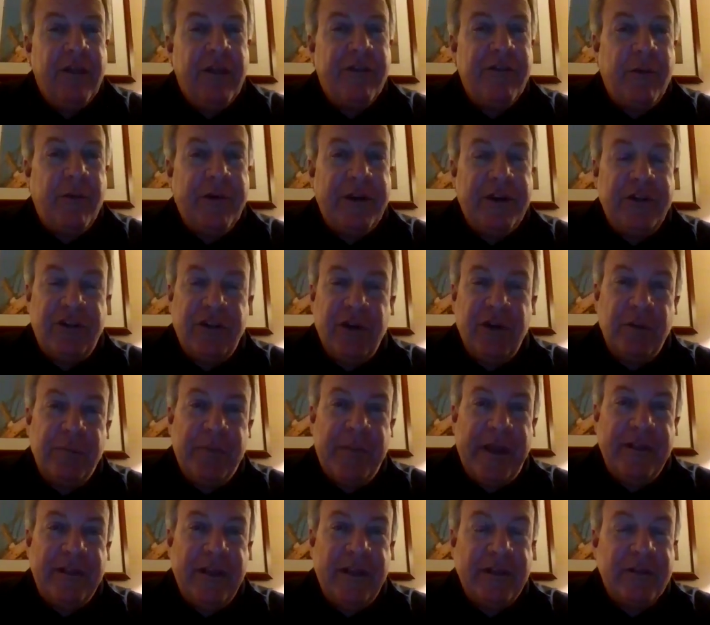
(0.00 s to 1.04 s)
Throwing a
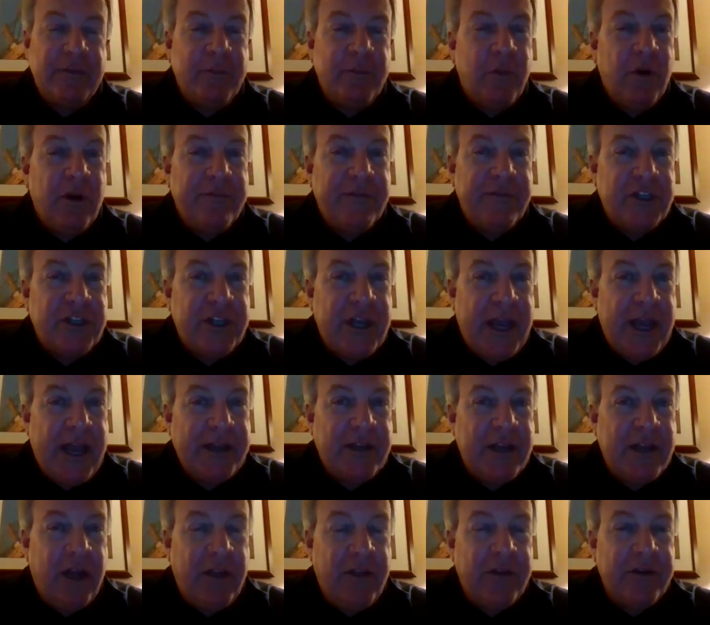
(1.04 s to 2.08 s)
jerkbait that's more of a shad
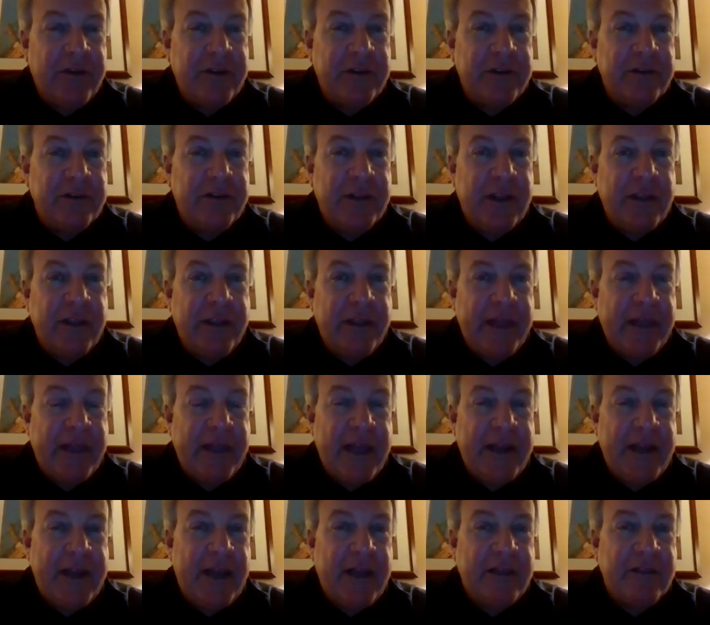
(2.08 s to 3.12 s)
color, because Lake
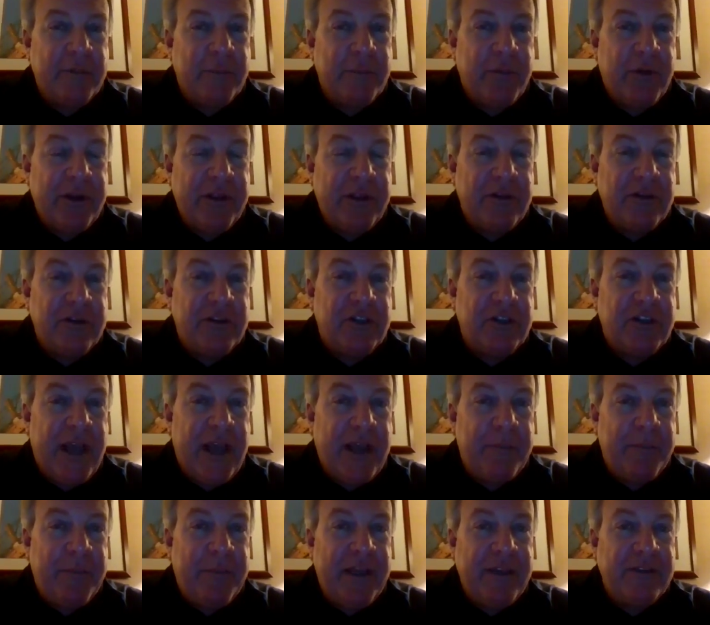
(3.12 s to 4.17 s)
Anna has a pretty good
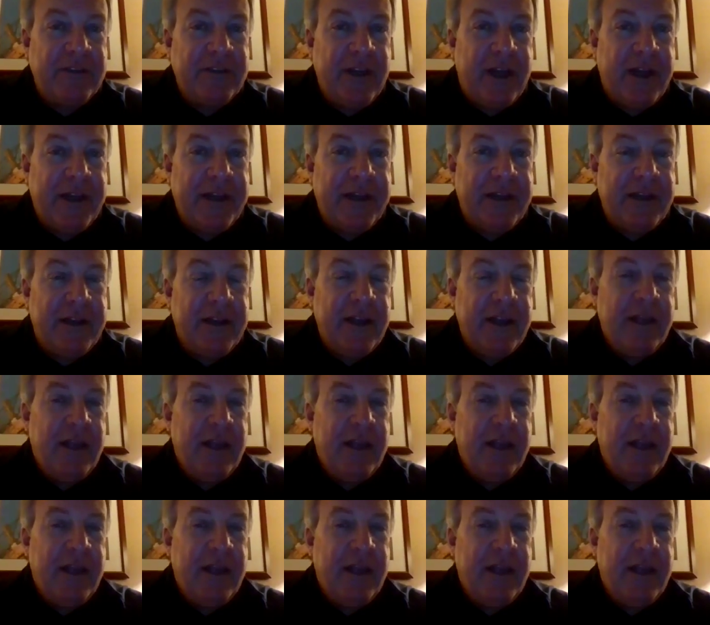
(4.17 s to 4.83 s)
shad base on it.